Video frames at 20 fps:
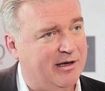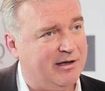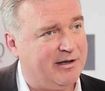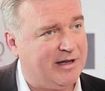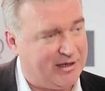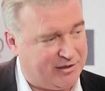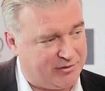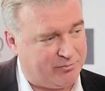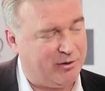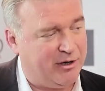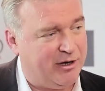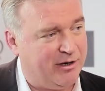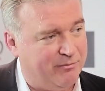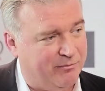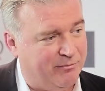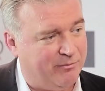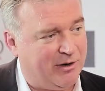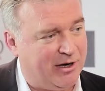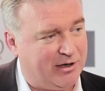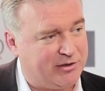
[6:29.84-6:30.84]
that's where
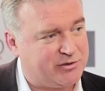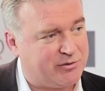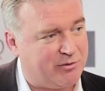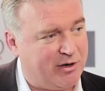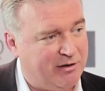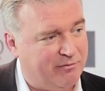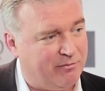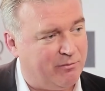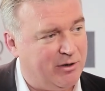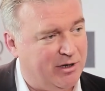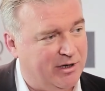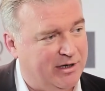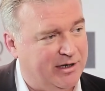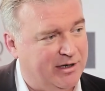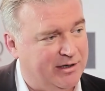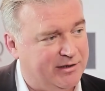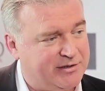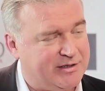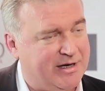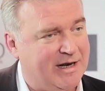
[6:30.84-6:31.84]
our strength really
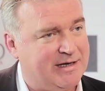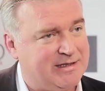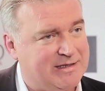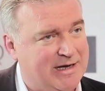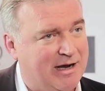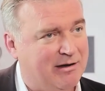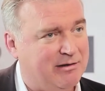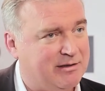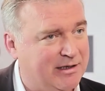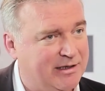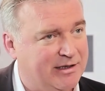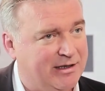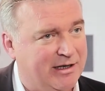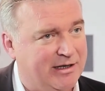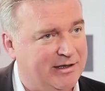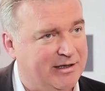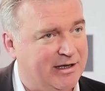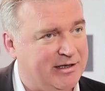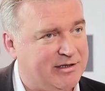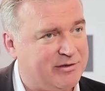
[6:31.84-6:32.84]
stands out,
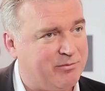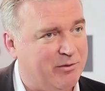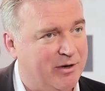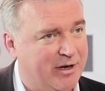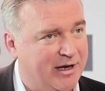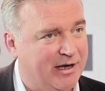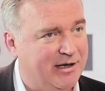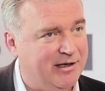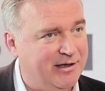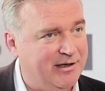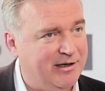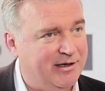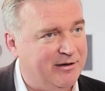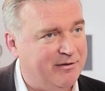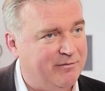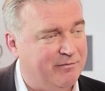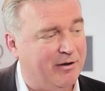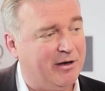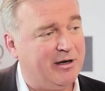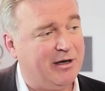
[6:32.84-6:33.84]
and that's where,
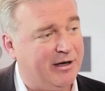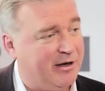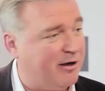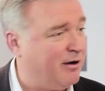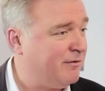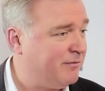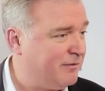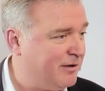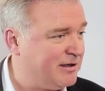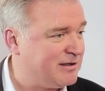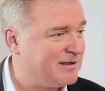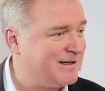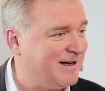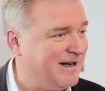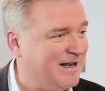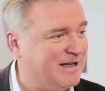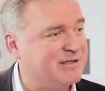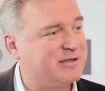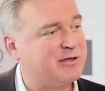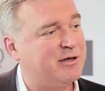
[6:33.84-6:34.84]
funnily enough, there's
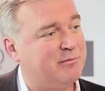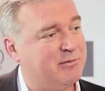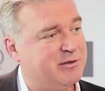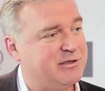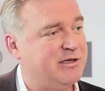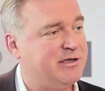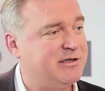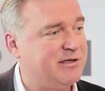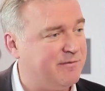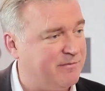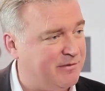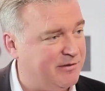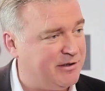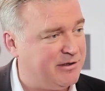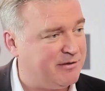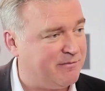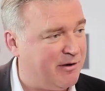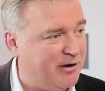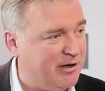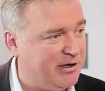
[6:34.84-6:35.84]
less competition for
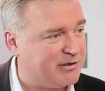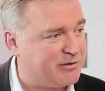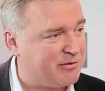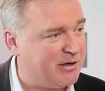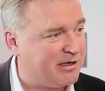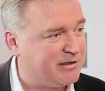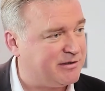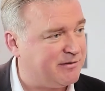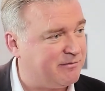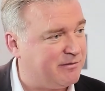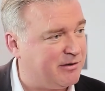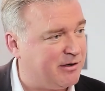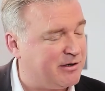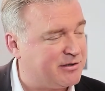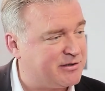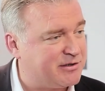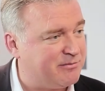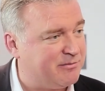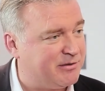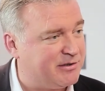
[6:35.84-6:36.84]
these very attractive
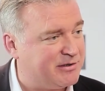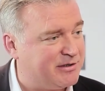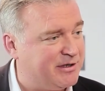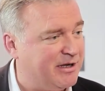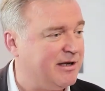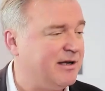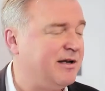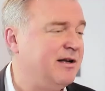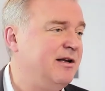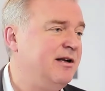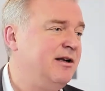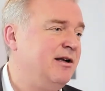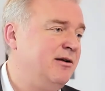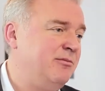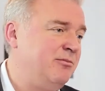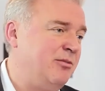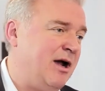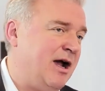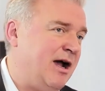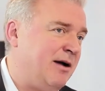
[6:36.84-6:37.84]
customers than
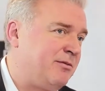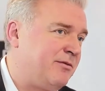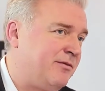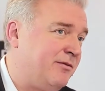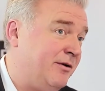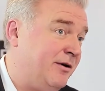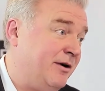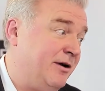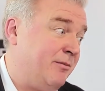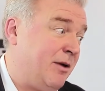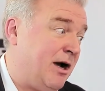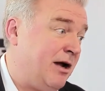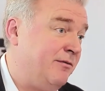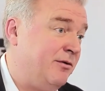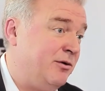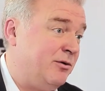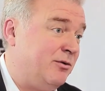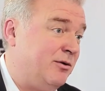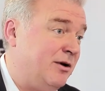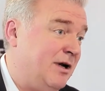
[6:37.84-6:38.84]
perhaps for, in my view,